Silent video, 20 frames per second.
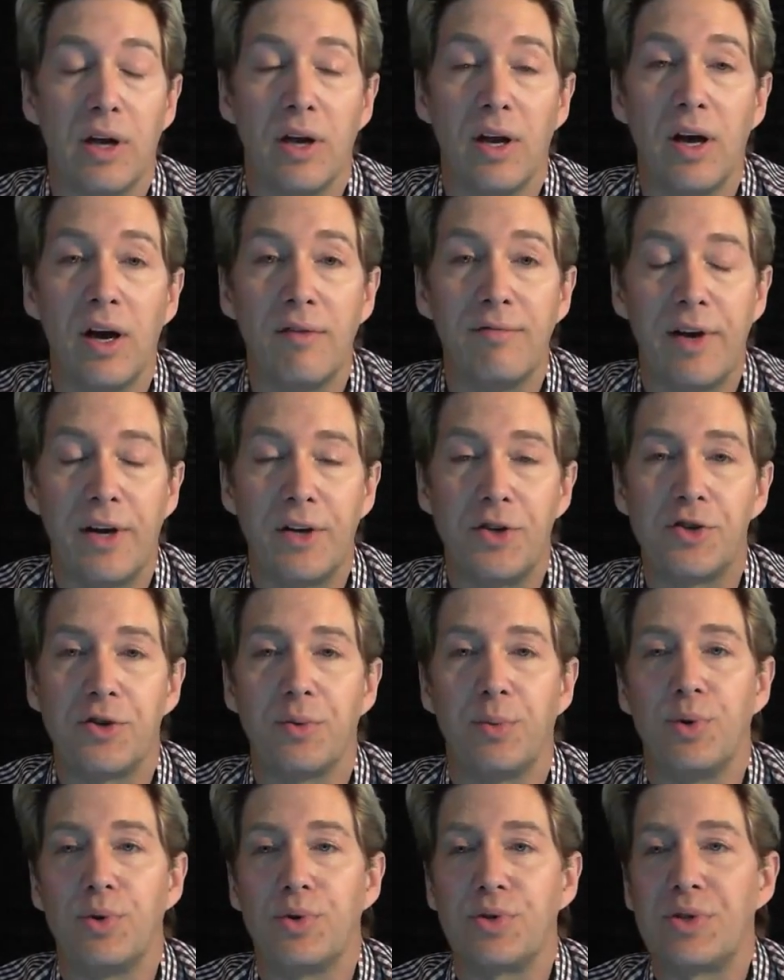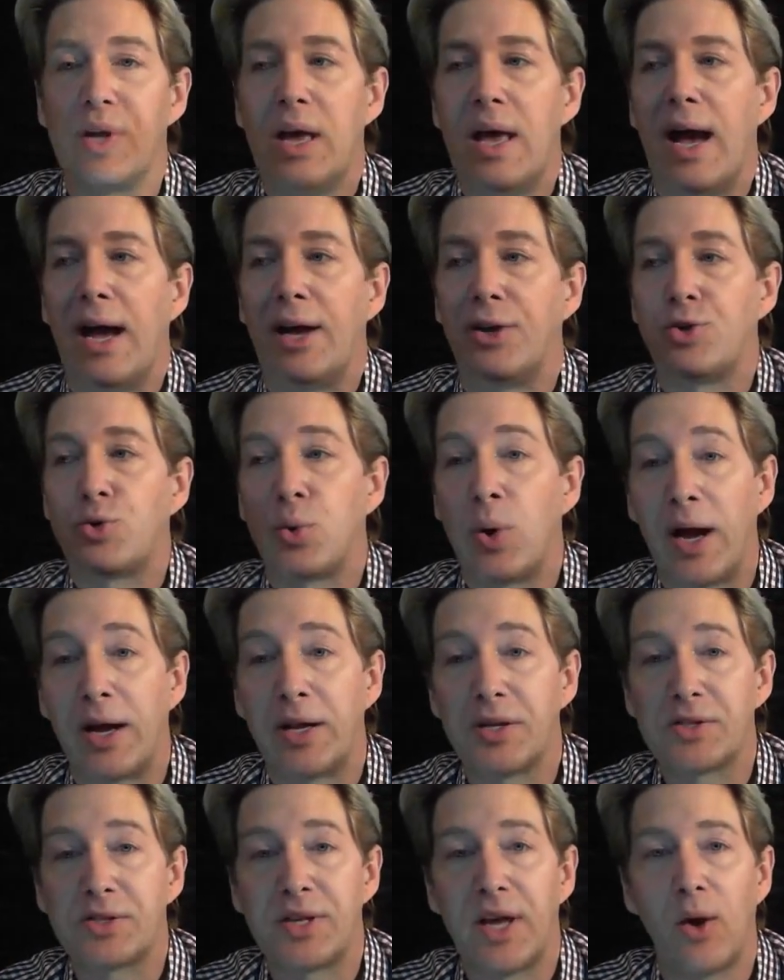I love vegetables. I try
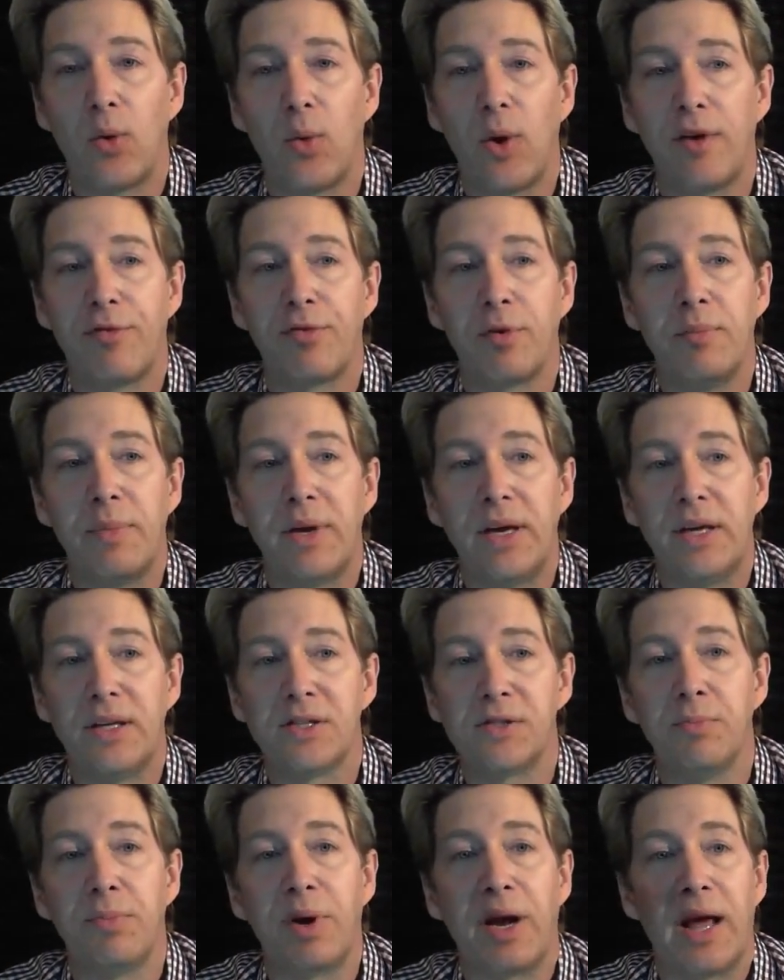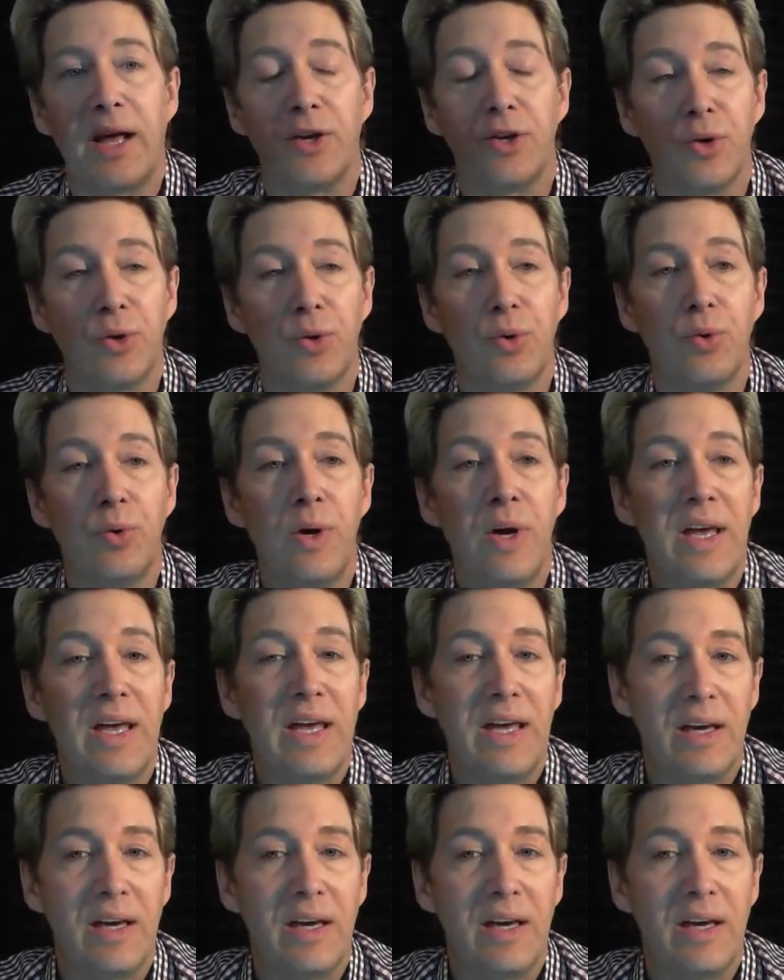to stay away from meats, but I do